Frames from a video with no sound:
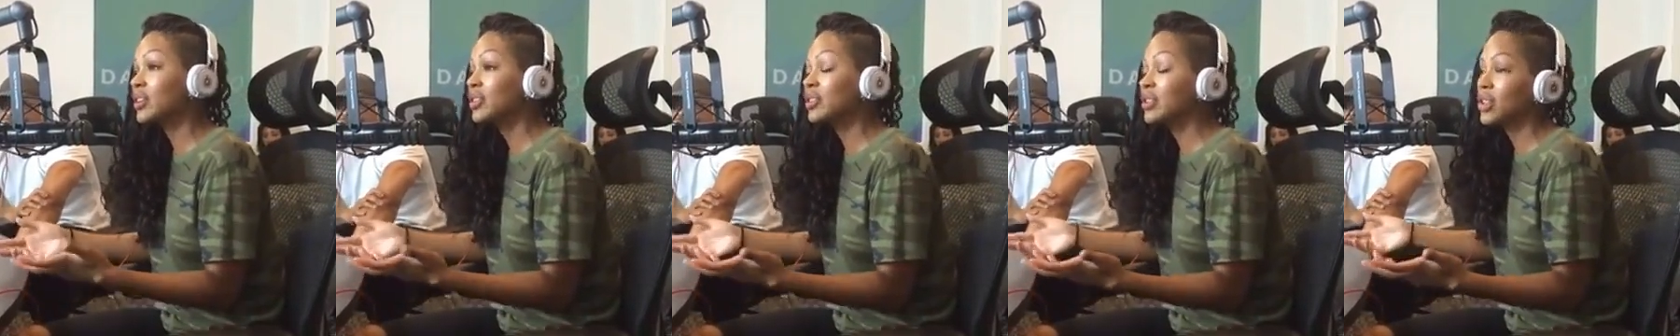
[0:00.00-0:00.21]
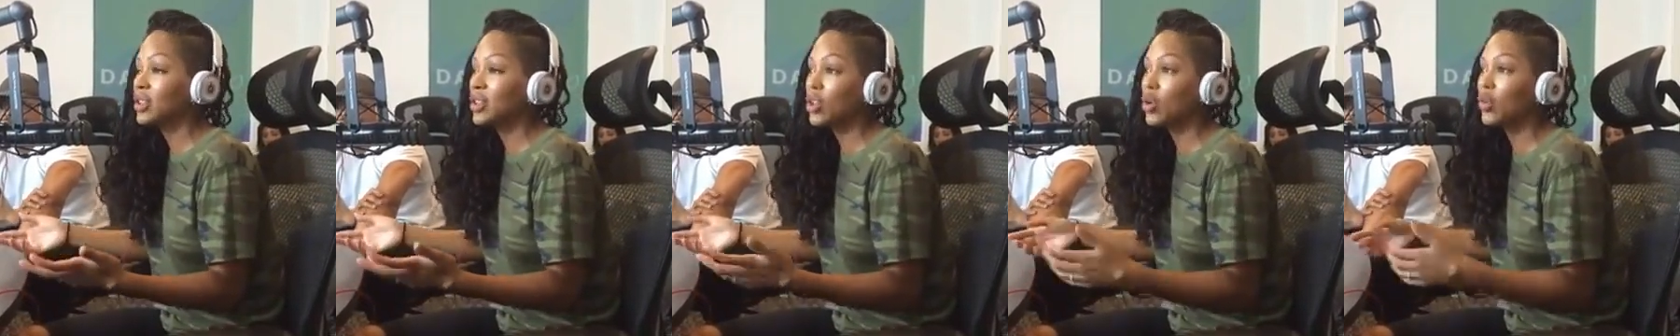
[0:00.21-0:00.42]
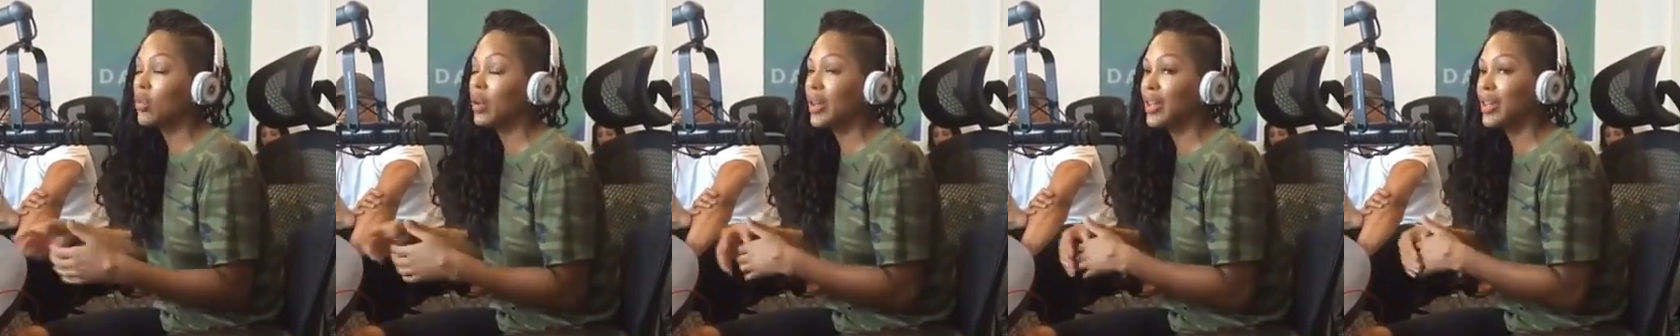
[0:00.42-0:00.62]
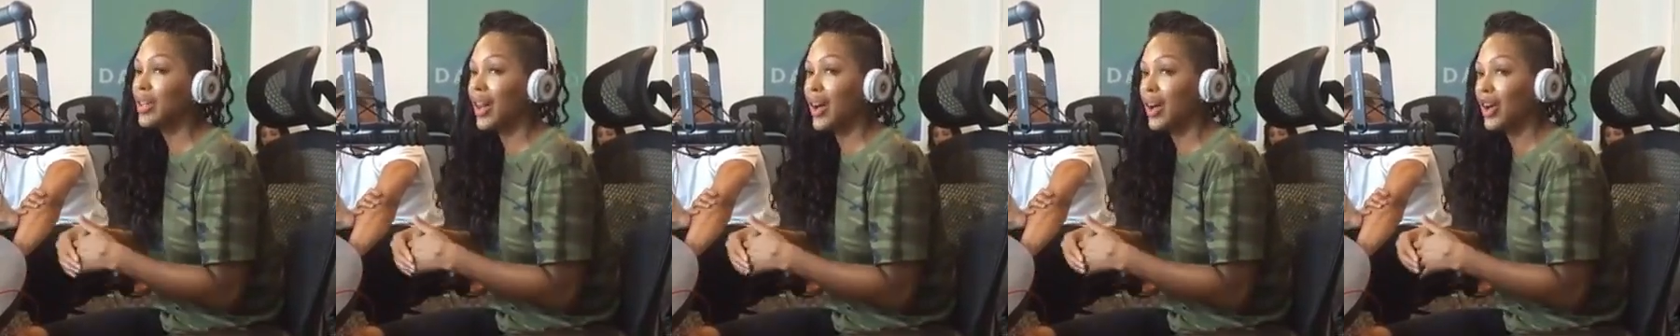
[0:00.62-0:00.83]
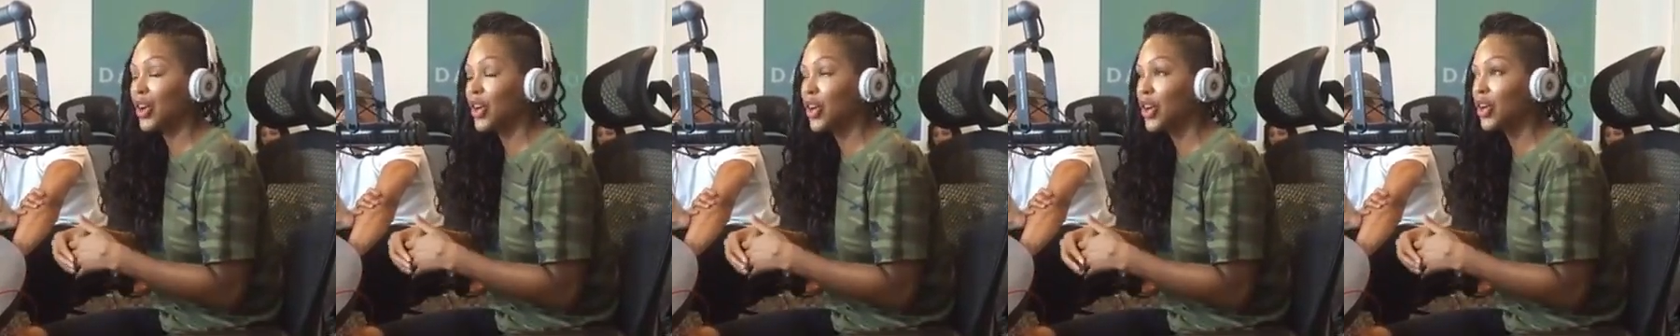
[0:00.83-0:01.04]
Luckily, nobody
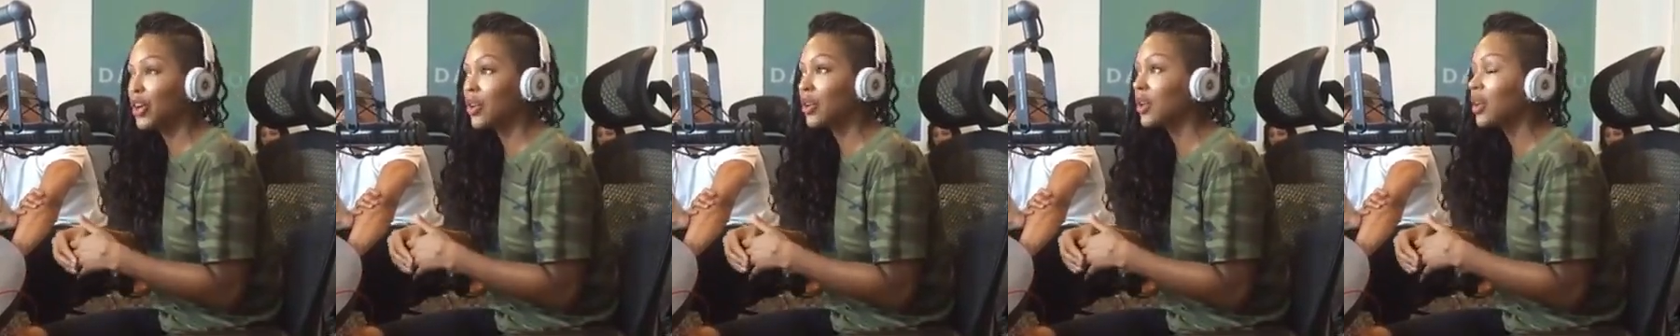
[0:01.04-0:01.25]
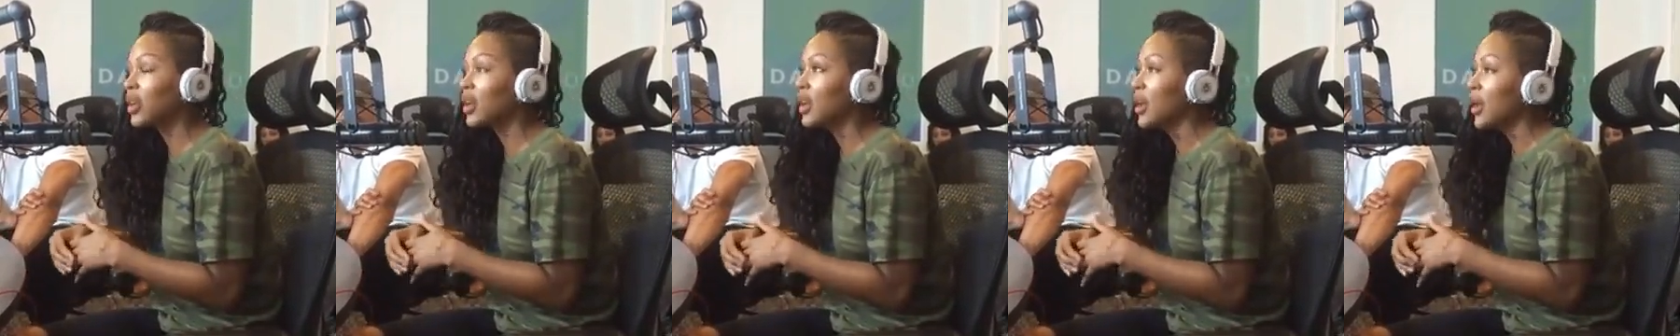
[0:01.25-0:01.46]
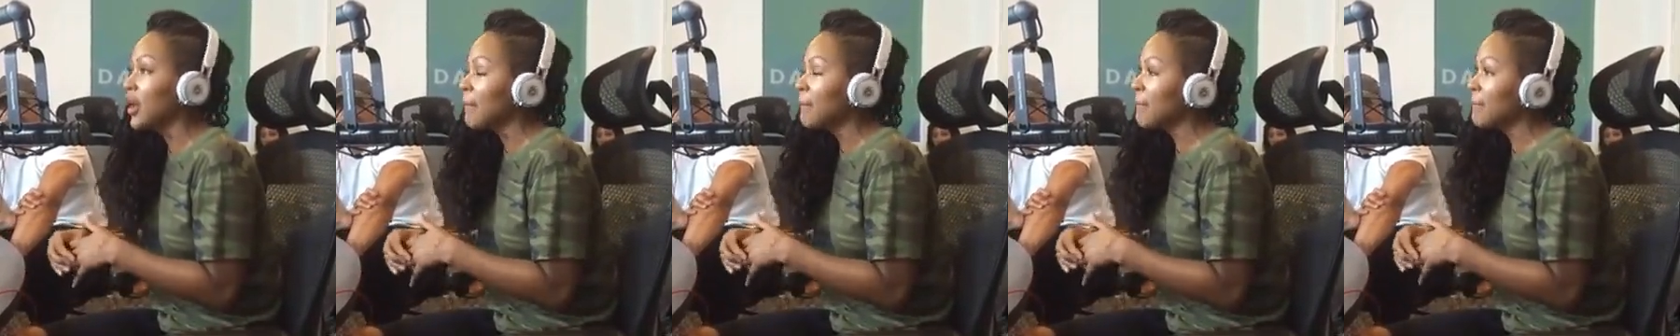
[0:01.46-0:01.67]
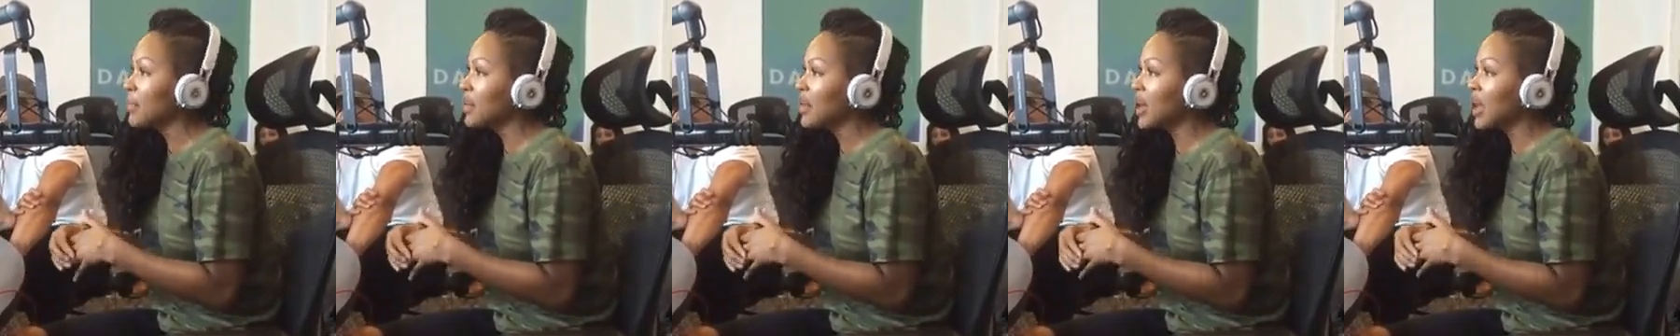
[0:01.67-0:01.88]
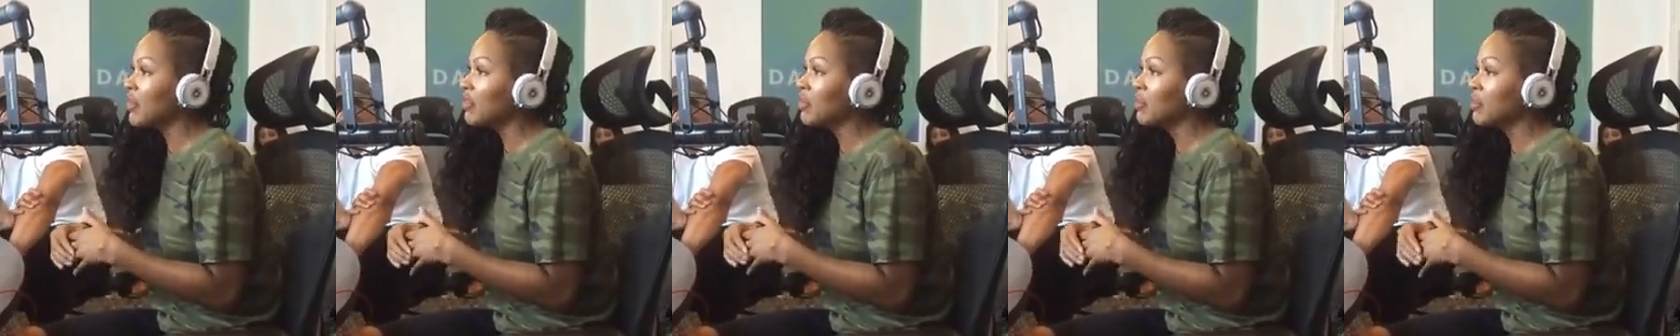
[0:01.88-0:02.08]
got hurt,
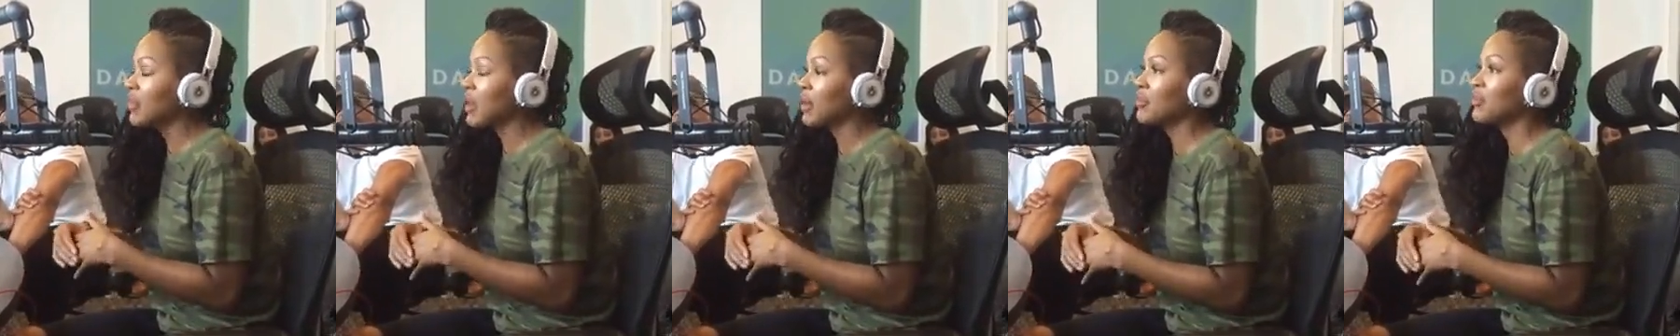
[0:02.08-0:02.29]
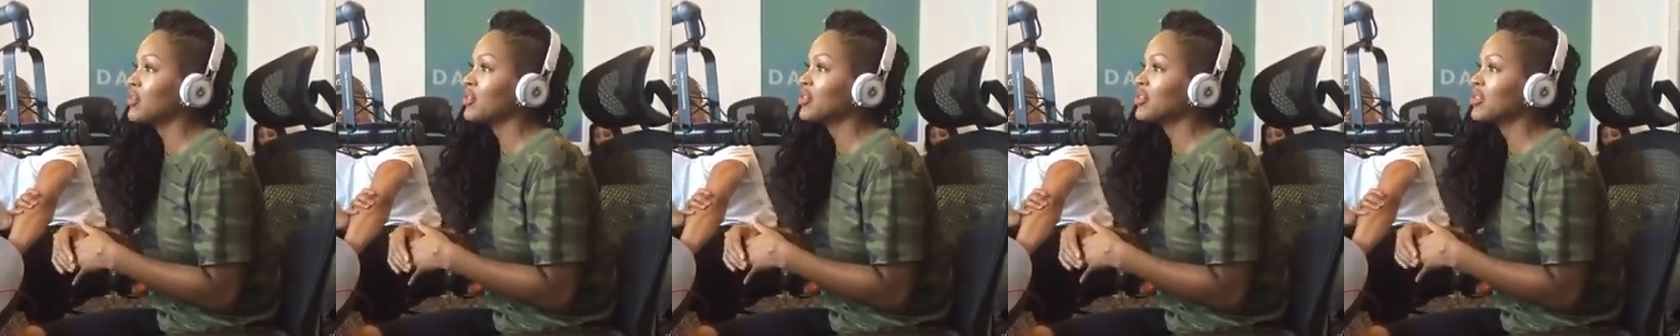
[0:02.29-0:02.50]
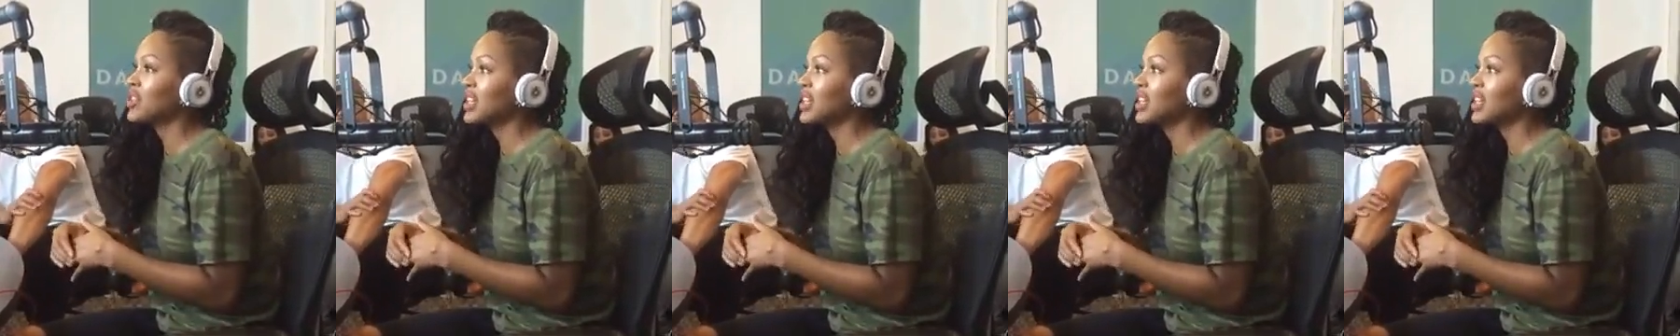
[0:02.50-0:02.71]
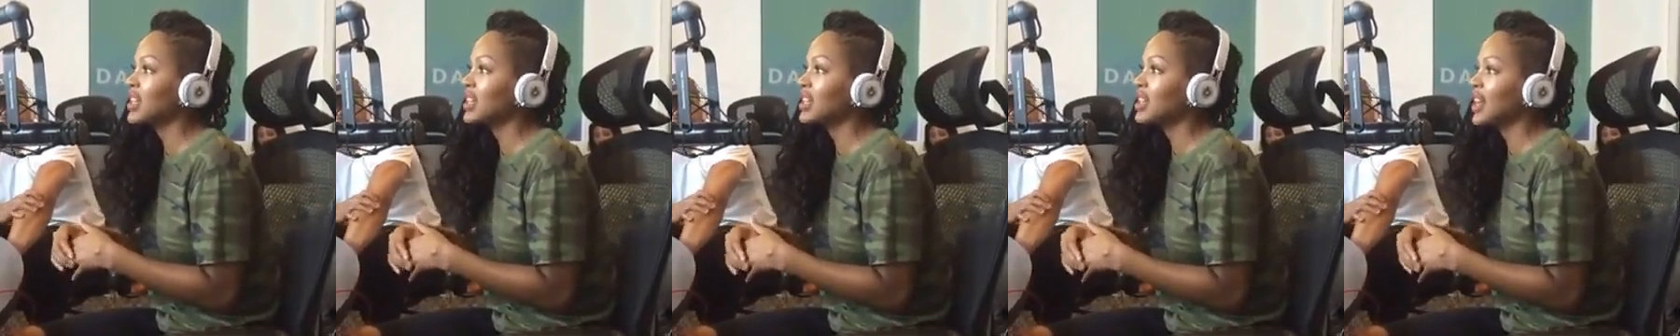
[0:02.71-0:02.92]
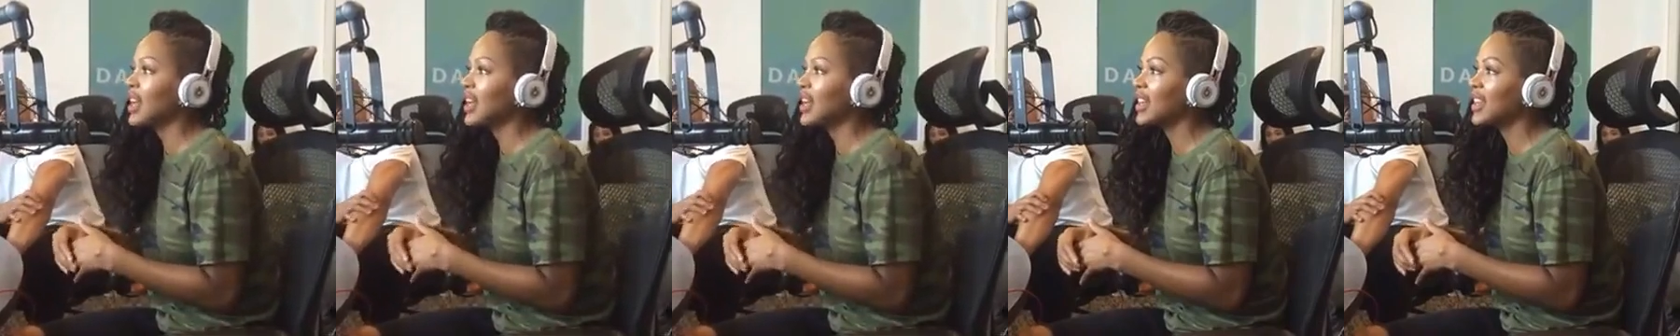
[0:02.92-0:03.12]
but I remember
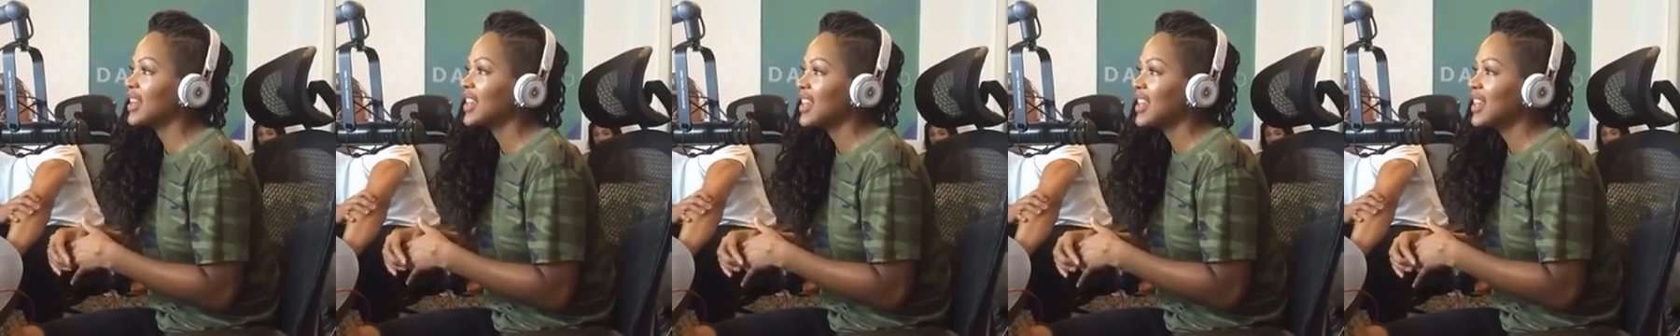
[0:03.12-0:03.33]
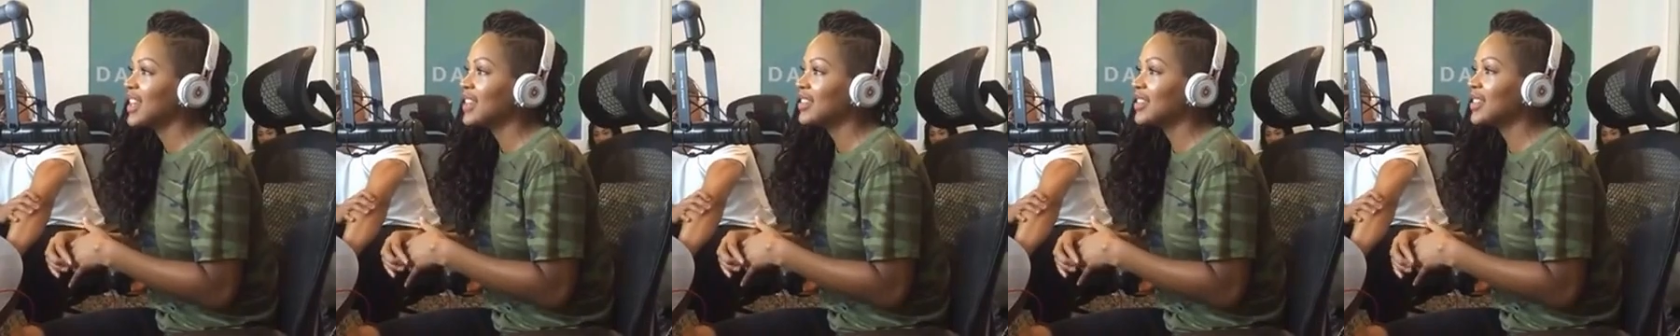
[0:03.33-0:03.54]
thinking, like,